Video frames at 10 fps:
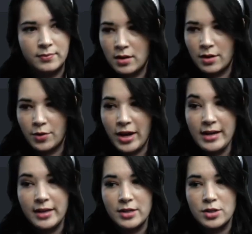
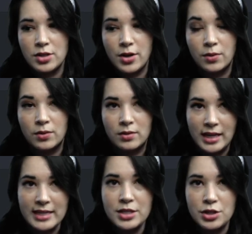Okay, so
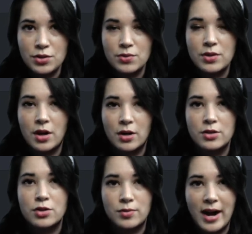let's use our
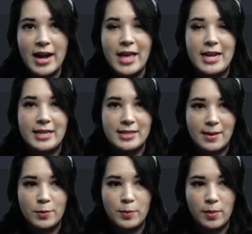try and
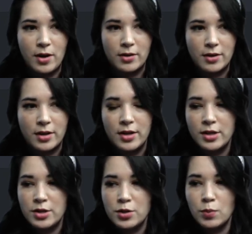accept block.
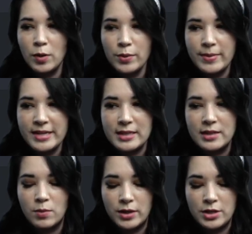So what we
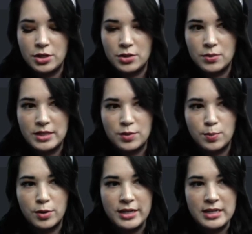basically want to do is
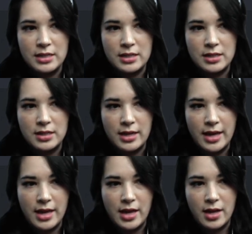print
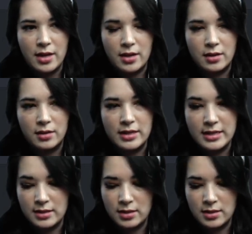a
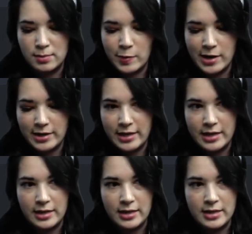list
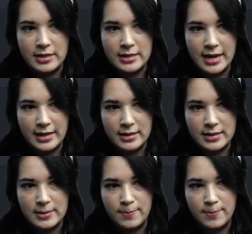bracket index.